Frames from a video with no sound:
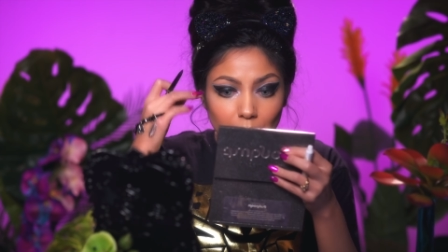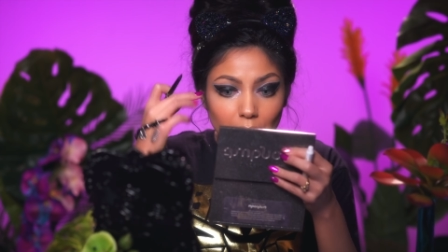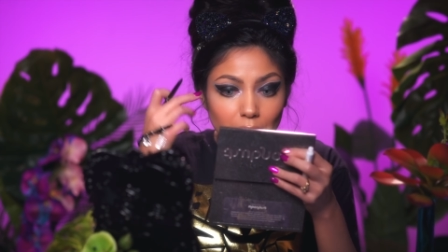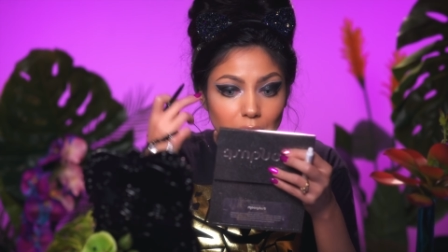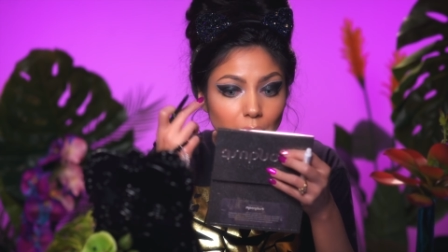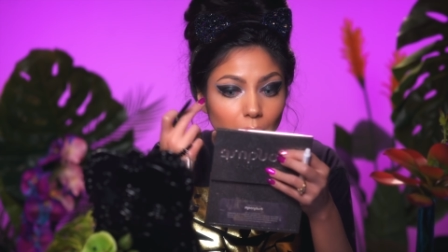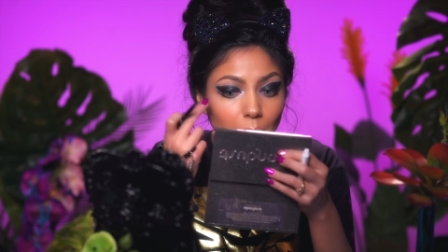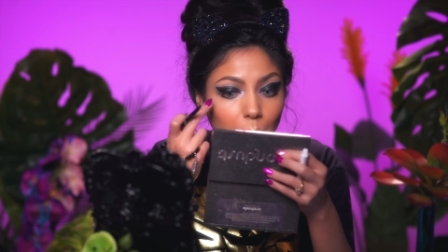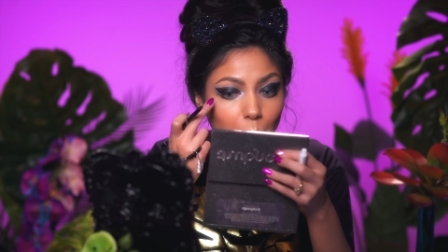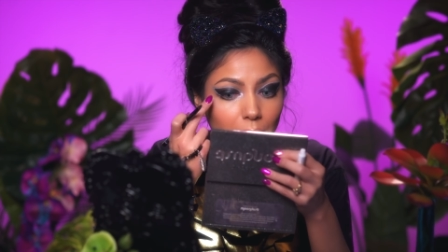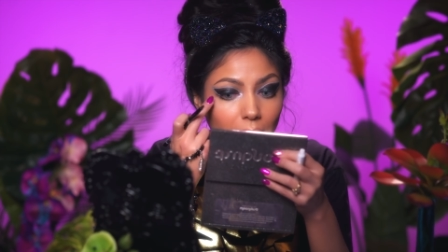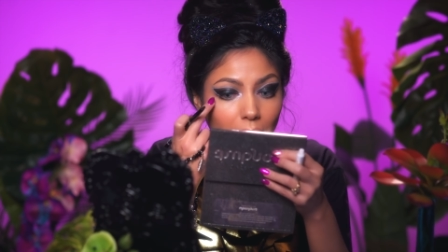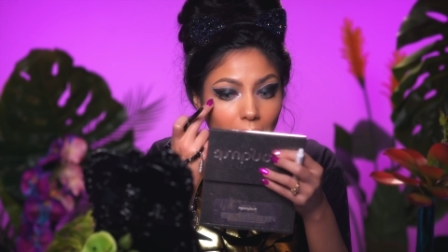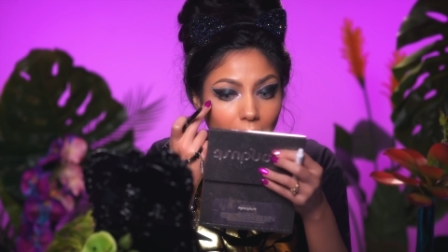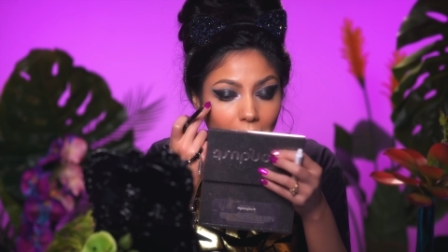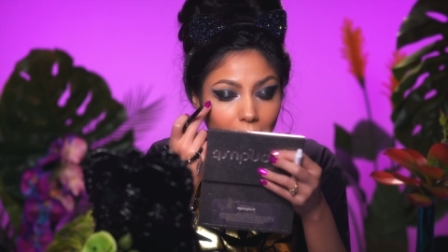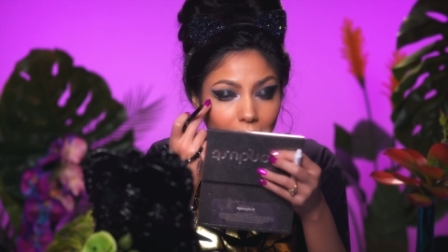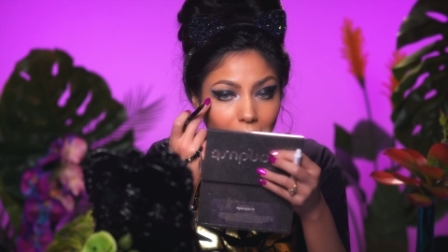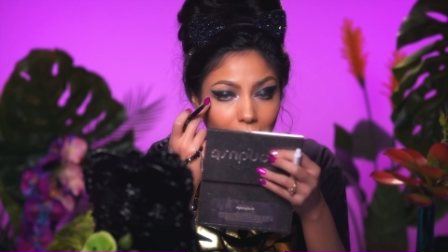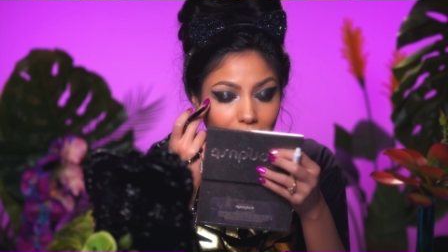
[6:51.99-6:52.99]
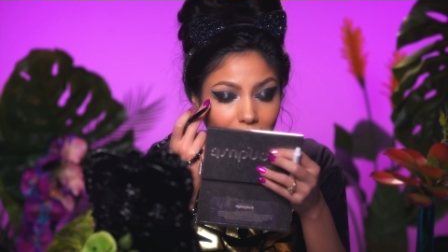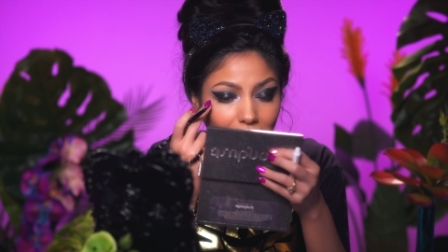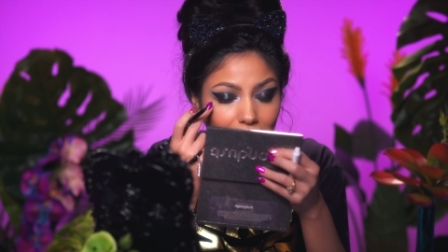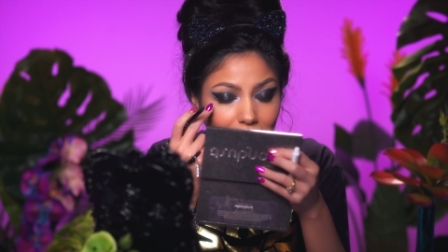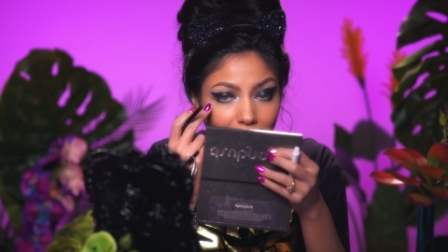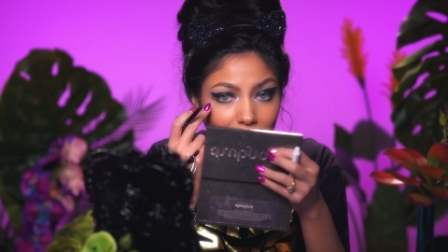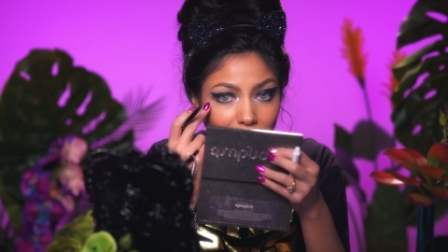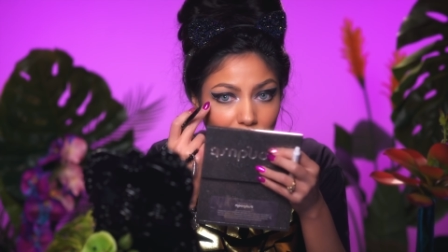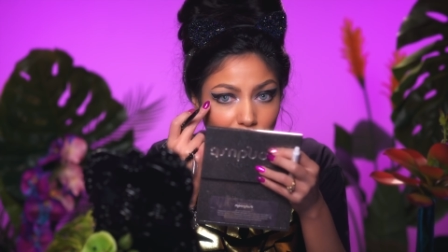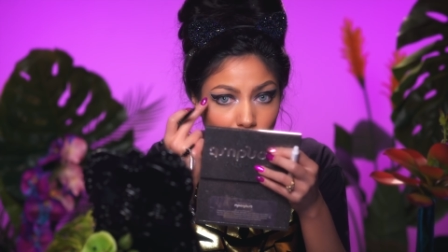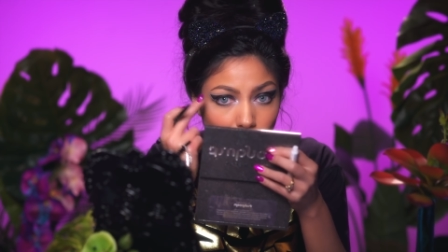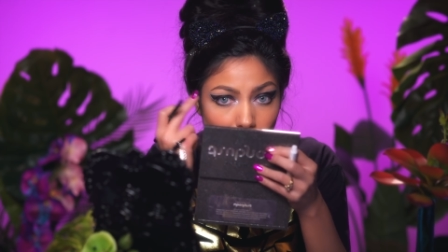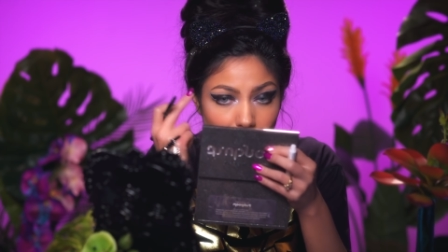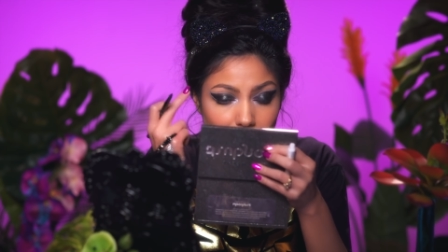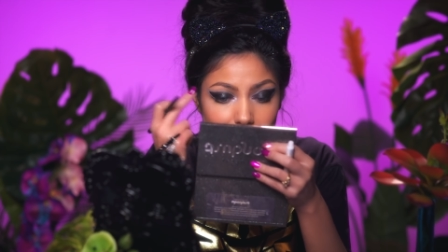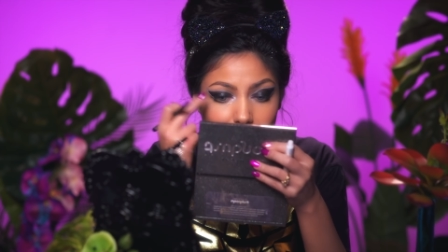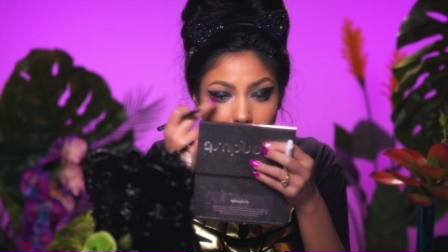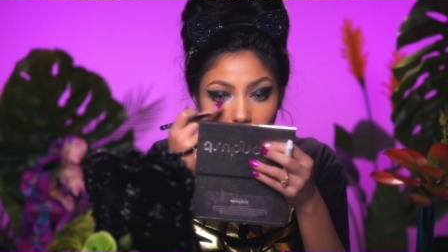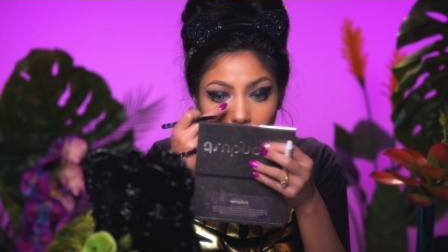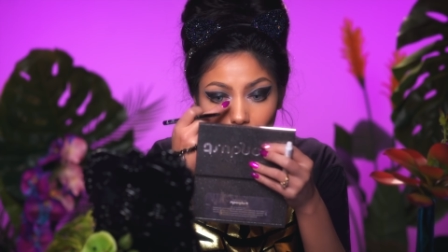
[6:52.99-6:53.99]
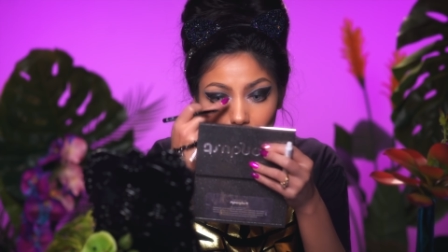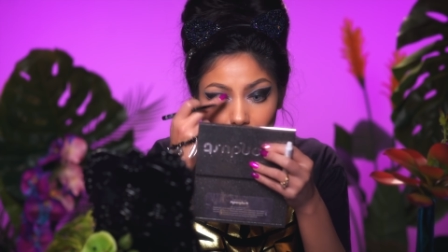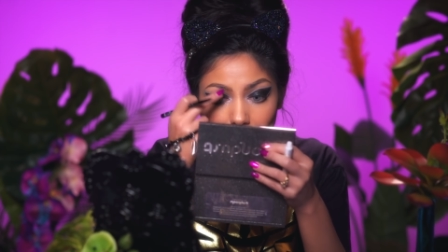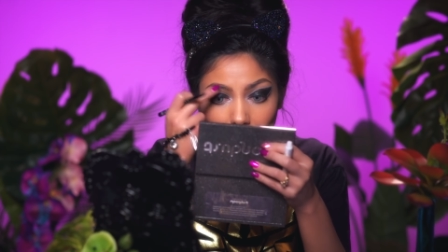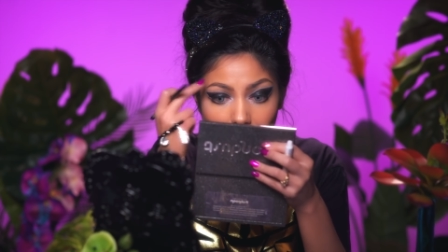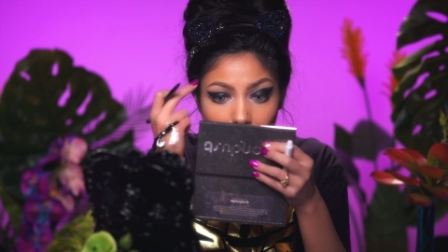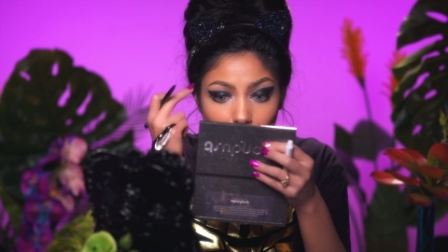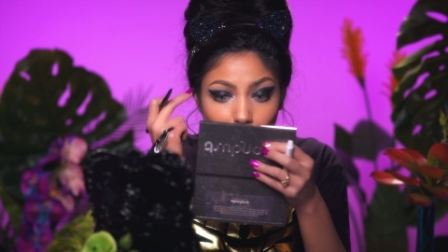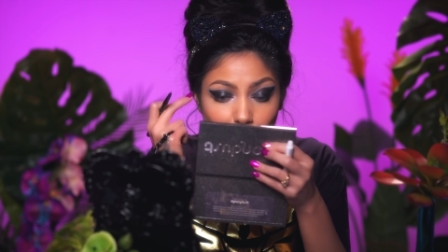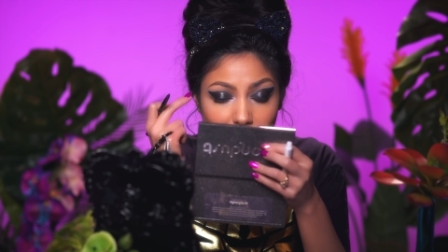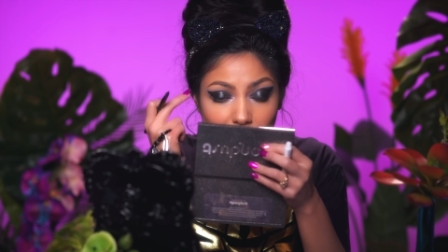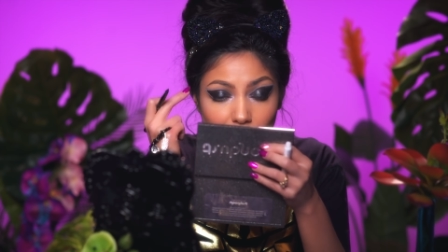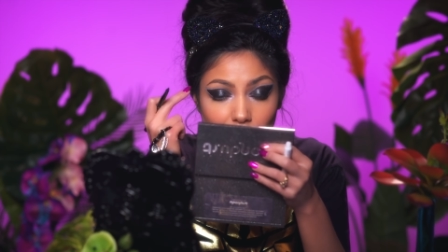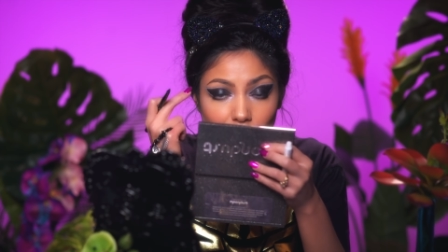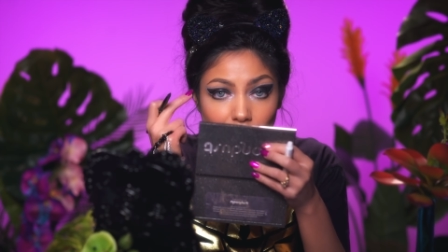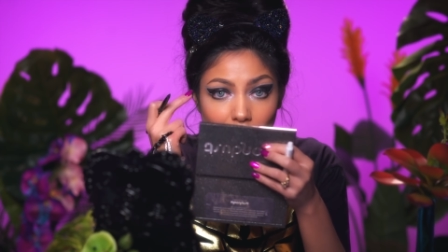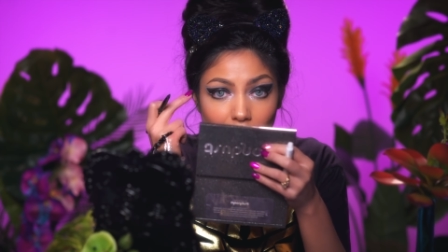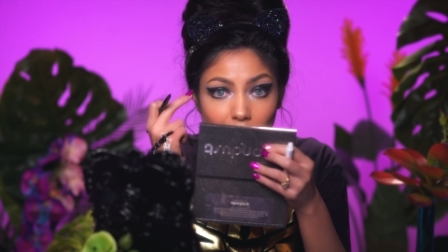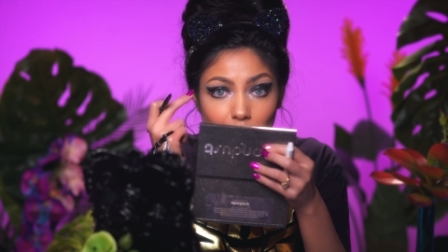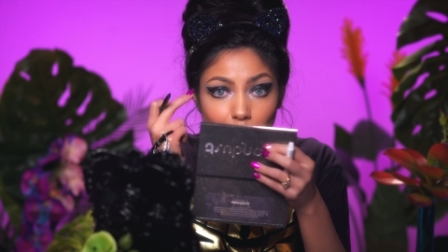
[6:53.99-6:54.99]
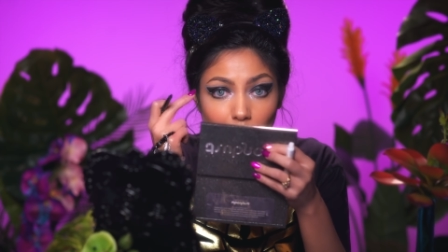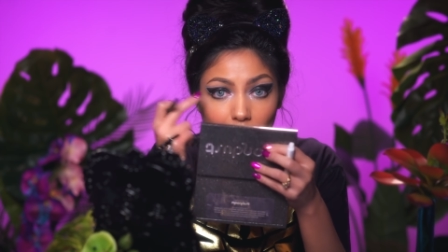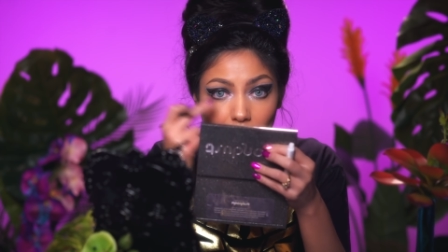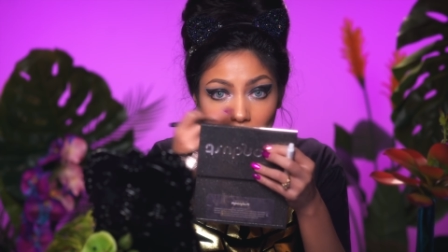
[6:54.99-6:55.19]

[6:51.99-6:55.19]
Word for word: So I went ahead and like kind of traced out that winged shape,